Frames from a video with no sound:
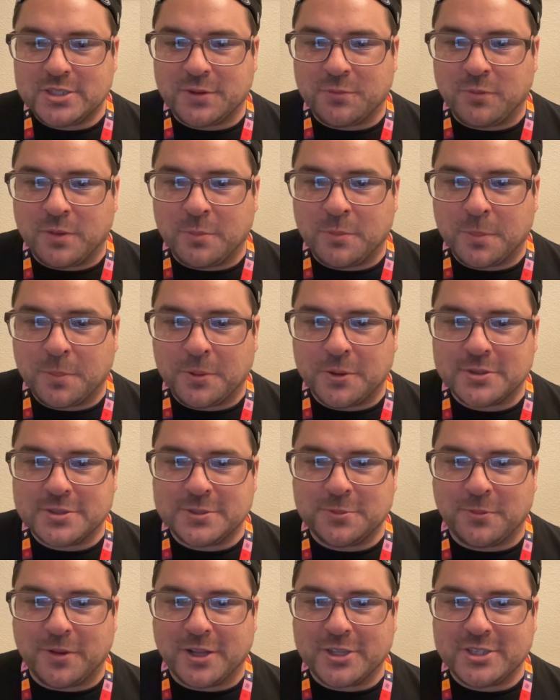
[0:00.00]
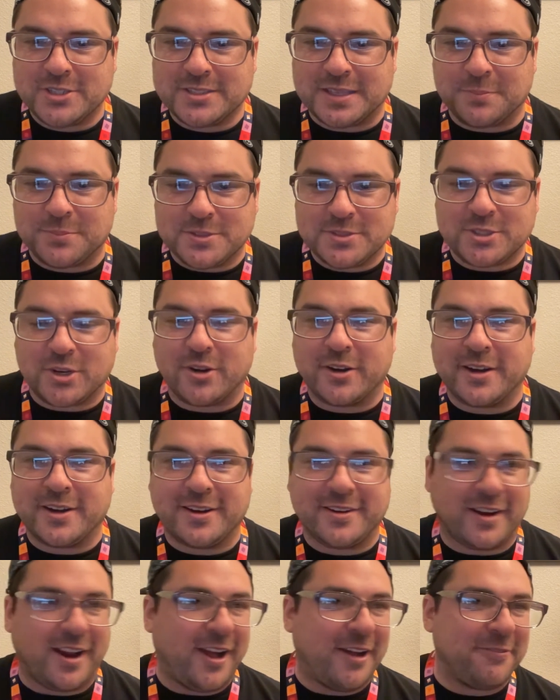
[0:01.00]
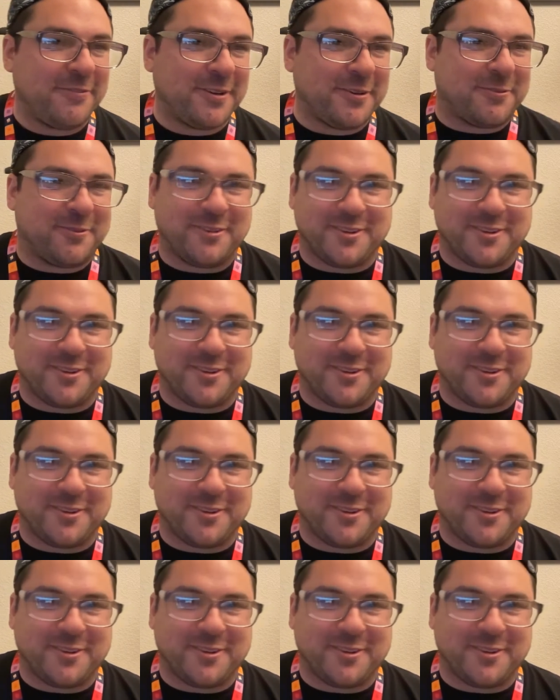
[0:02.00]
If one more person watches, I'm turning it off.